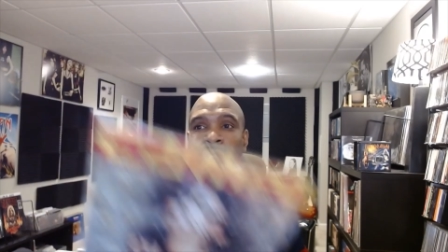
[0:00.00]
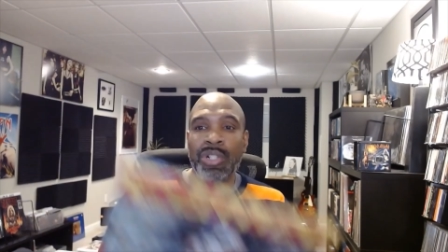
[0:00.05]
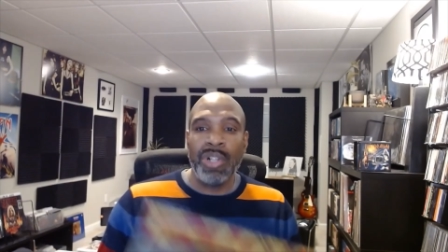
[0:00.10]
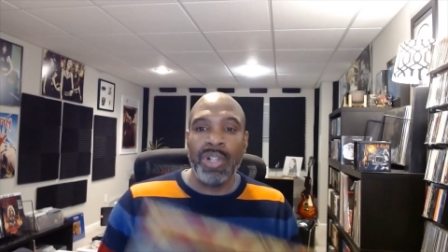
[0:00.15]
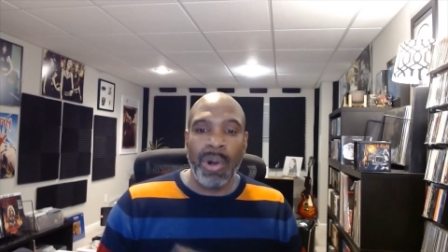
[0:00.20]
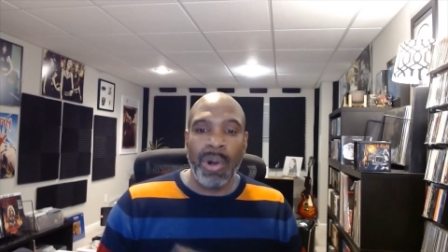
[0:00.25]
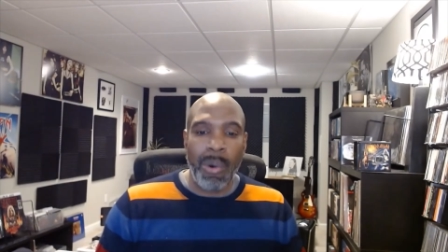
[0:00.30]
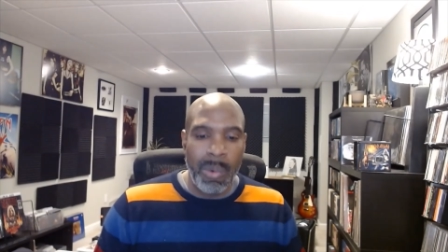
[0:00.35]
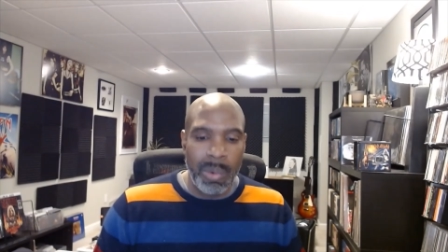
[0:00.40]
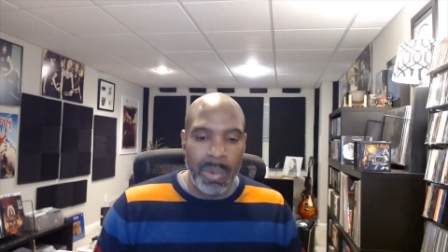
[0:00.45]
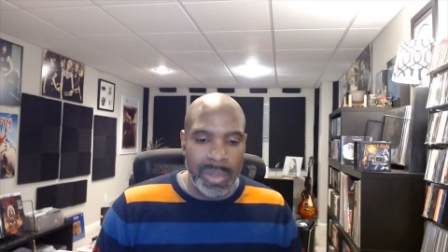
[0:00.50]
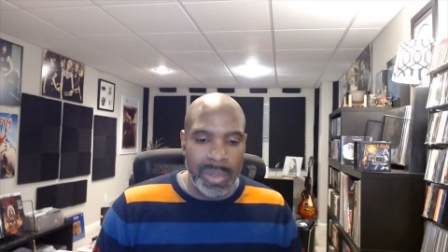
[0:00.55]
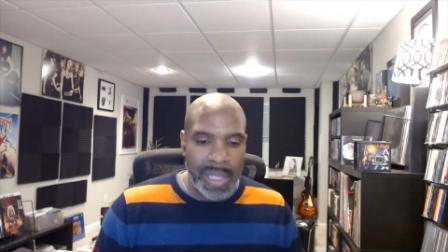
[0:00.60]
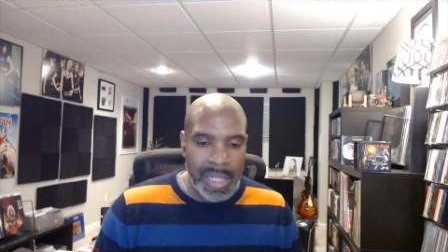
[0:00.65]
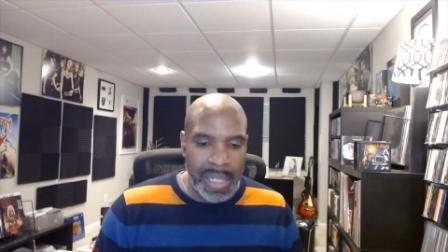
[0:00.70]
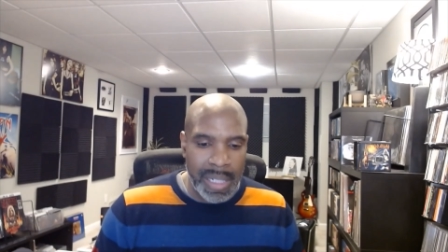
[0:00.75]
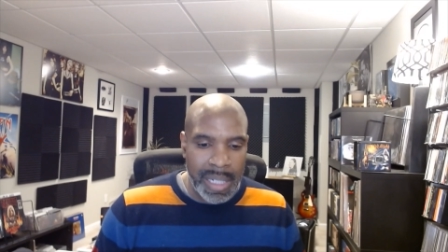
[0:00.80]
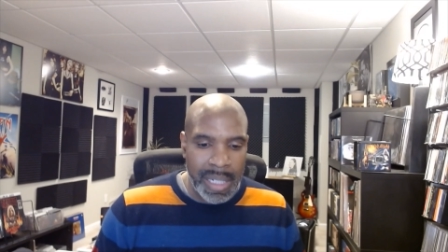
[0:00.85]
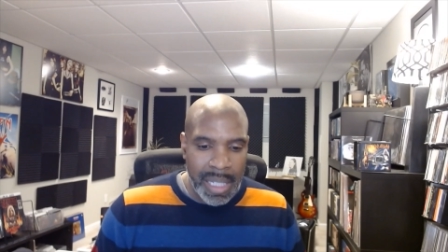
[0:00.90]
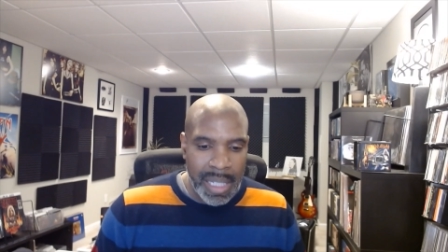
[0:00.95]

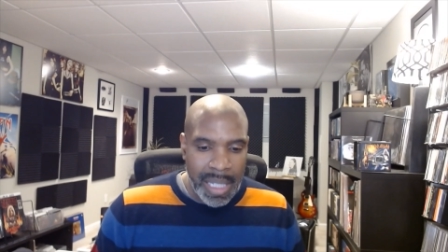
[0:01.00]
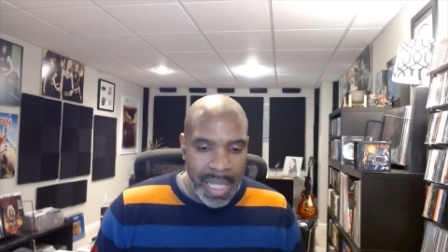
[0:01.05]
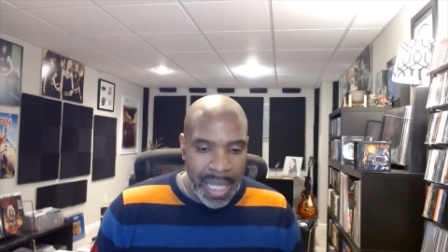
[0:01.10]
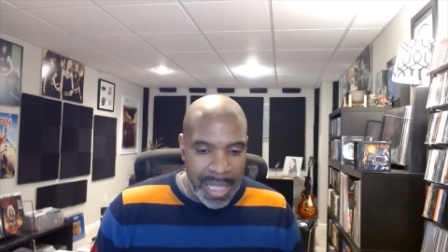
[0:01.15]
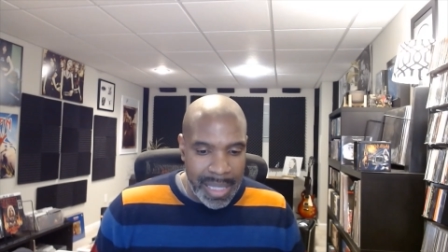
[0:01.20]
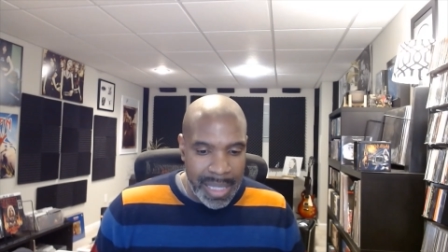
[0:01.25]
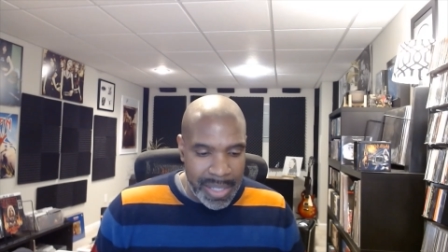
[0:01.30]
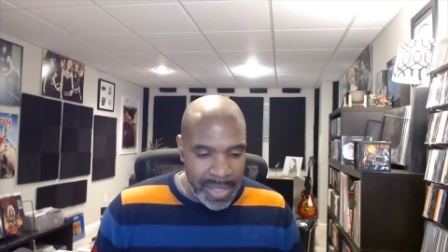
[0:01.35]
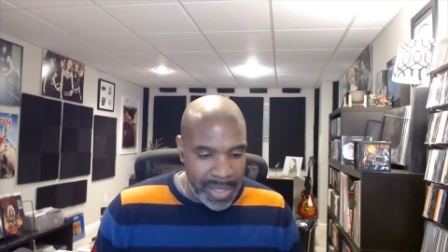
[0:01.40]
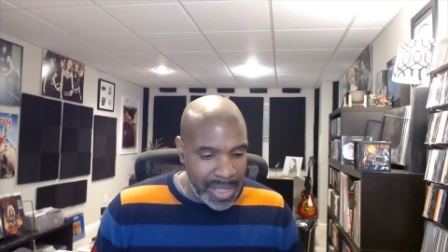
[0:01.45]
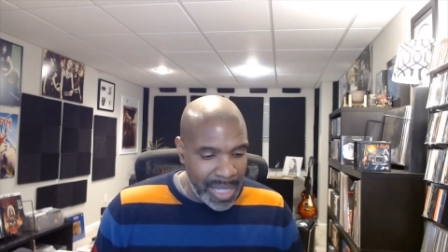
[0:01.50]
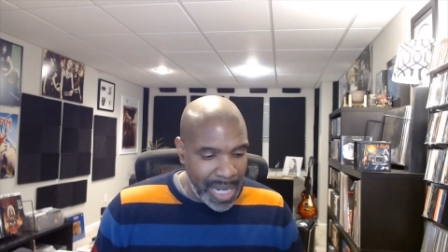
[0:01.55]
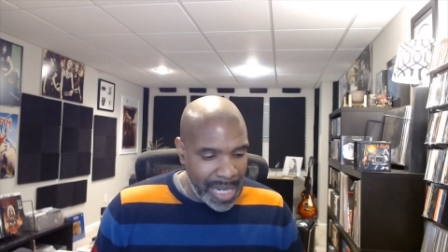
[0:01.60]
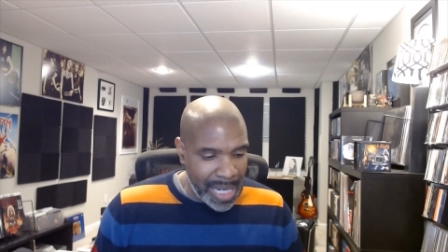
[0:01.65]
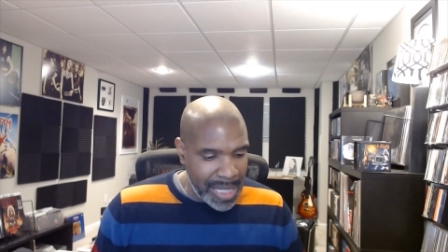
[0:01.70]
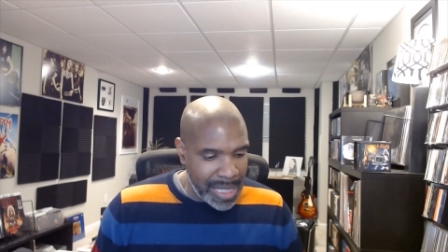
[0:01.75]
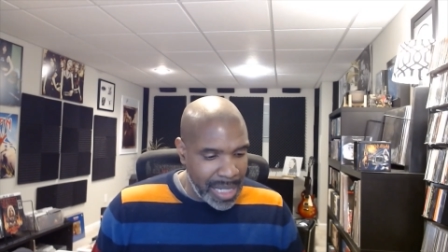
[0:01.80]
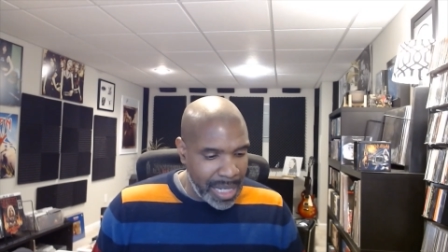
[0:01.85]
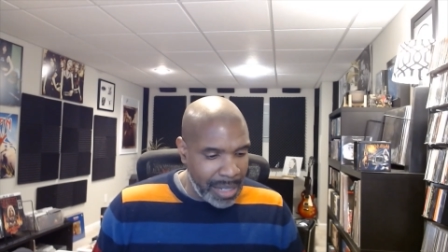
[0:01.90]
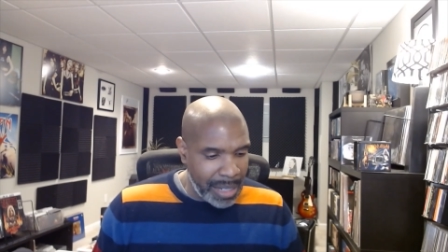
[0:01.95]
golden. And this is
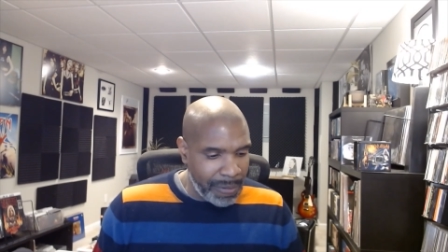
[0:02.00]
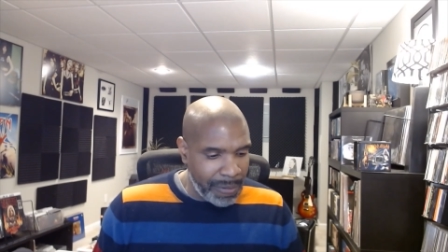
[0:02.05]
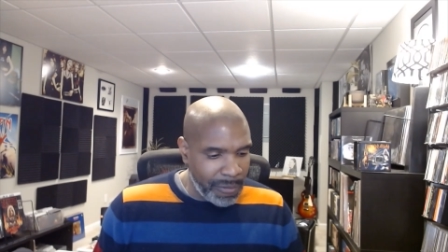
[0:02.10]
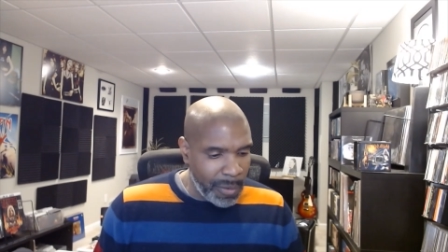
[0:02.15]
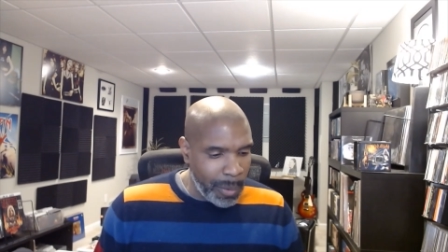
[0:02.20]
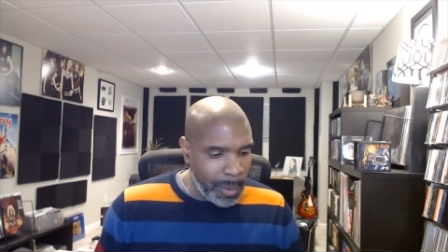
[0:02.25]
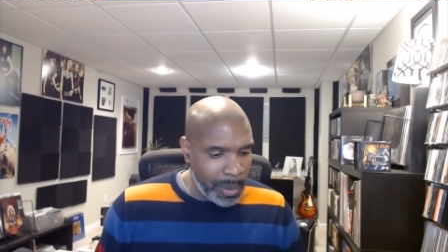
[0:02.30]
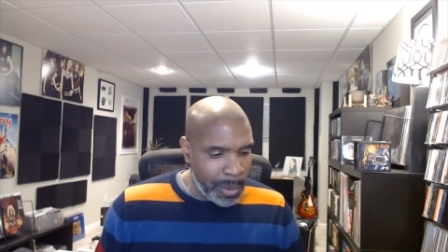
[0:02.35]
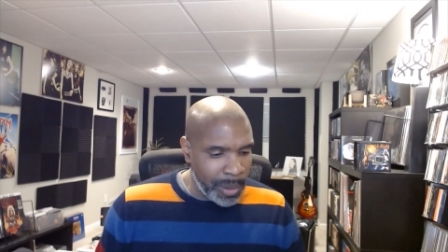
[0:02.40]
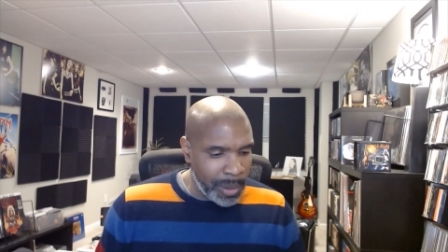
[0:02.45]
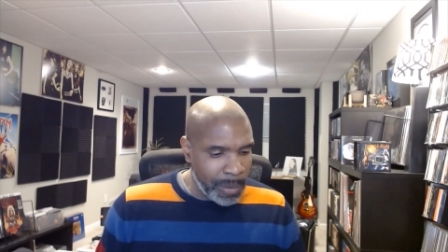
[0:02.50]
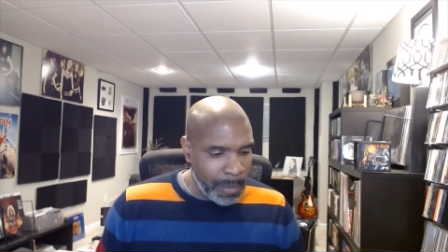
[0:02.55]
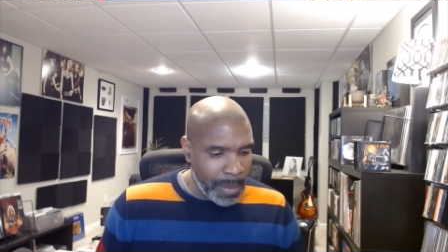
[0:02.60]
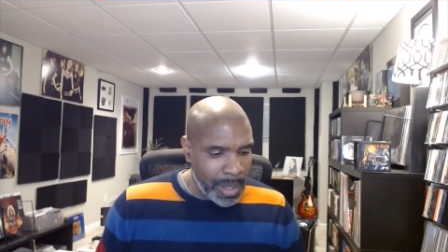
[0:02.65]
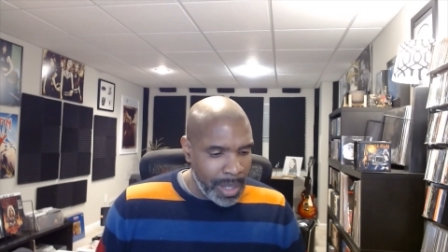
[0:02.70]
1984.